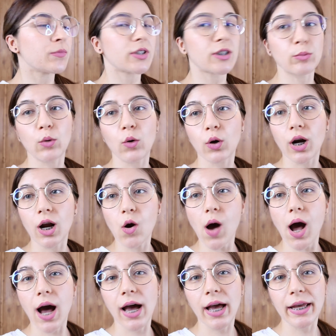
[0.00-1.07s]
tomorrow
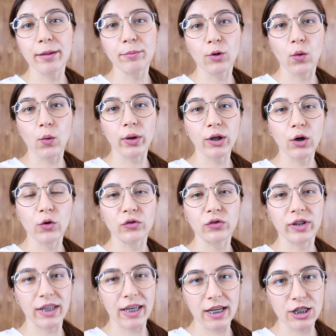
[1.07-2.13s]
I am going on
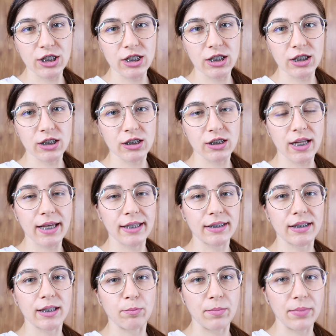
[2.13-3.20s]
vacation
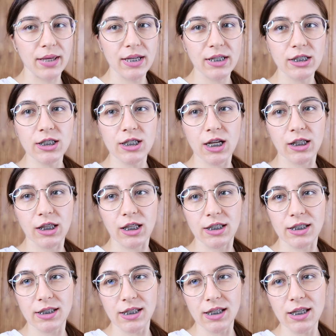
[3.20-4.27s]
at the beach and the
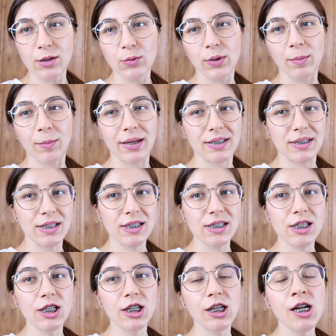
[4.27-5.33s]
sea with my
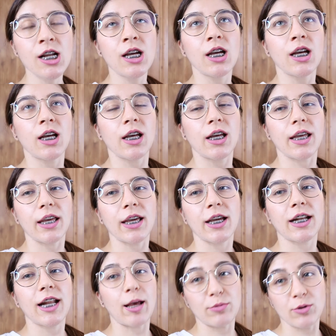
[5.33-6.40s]
sister,
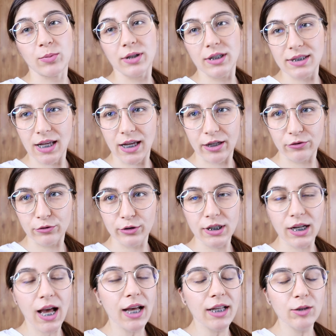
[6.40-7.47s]
and I'm super excited for
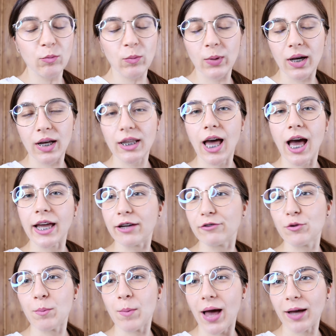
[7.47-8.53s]
that. But I have
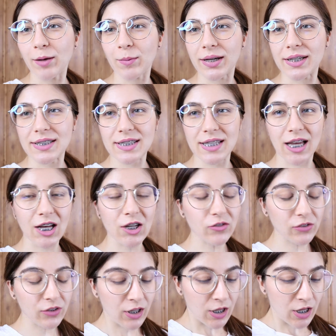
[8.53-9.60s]
to pack my stuff.